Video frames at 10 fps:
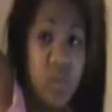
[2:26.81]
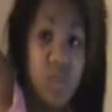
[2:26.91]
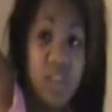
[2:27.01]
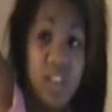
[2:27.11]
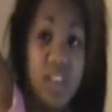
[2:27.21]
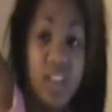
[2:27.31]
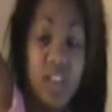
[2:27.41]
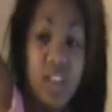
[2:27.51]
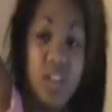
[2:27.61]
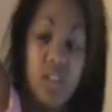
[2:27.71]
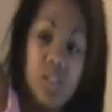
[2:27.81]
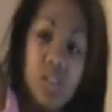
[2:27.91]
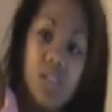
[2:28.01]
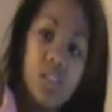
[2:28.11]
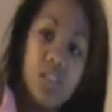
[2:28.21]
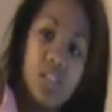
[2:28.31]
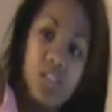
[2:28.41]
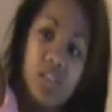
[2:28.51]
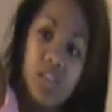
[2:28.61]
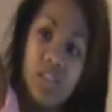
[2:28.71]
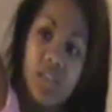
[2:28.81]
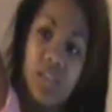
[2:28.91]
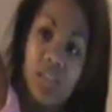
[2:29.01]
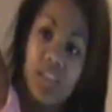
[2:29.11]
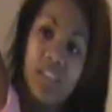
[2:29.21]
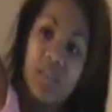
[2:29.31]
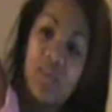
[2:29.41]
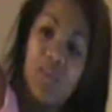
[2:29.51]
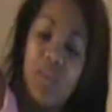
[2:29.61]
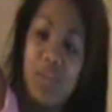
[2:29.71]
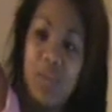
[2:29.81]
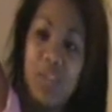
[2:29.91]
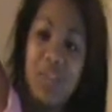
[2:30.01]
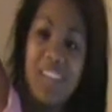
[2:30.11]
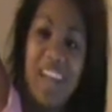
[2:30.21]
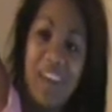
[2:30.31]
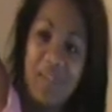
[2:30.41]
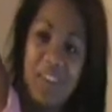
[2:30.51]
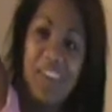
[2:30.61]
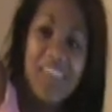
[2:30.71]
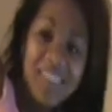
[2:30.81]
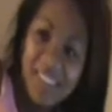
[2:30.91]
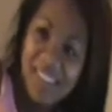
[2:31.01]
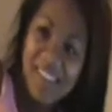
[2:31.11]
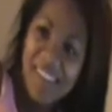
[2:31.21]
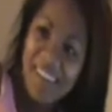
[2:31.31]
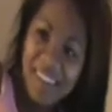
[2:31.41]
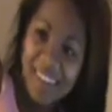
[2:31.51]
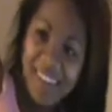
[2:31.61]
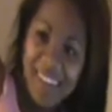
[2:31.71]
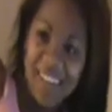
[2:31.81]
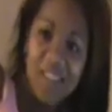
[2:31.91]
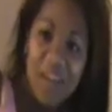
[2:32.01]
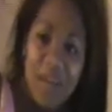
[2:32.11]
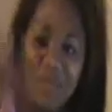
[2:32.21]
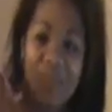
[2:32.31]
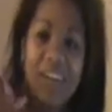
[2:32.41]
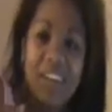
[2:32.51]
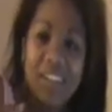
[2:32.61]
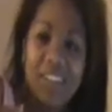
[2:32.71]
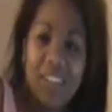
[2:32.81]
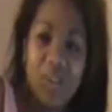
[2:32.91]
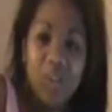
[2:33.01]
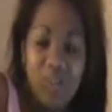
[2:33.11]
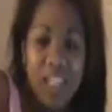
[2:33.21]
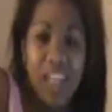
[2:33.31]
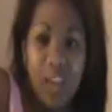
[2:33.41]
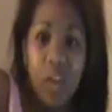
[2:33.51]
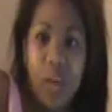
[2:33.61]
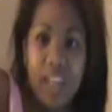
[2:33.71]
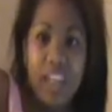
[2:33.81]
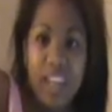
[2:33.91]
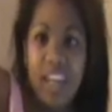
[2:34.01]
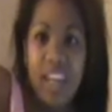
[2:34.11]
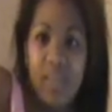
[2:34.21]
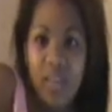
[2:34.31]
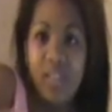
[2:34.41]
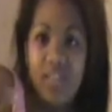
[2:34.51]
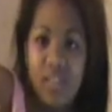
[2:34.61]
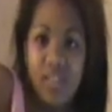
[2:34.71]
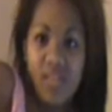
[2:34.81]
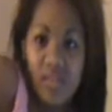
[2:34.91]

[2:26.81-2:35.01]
and like I don't know. Like if you if you lived in Africa, say, and you came to America, you would be like awake at night because.